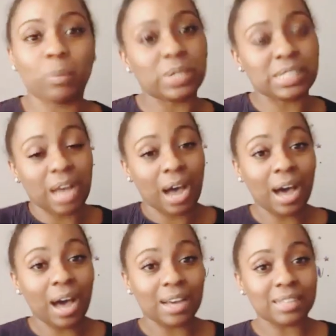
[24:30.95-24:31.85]
What's the
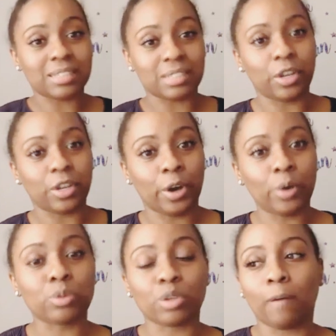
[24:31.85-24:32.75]
odds, you
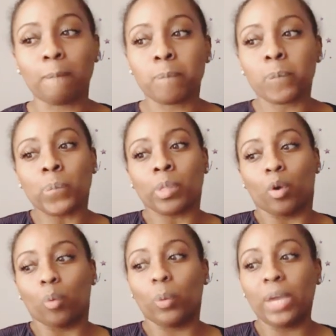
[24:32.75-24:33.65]
know? So
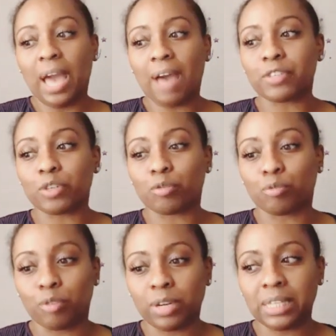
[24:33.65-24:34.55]
we have to
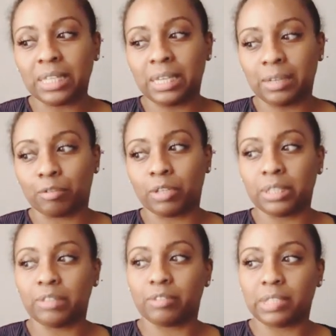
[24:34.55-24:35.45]
really,
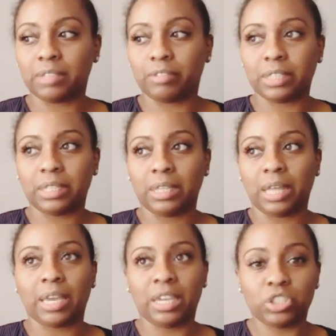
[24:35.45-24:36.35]
really, really, really,
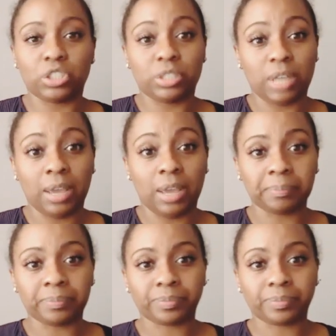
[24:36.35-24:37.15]
like, each day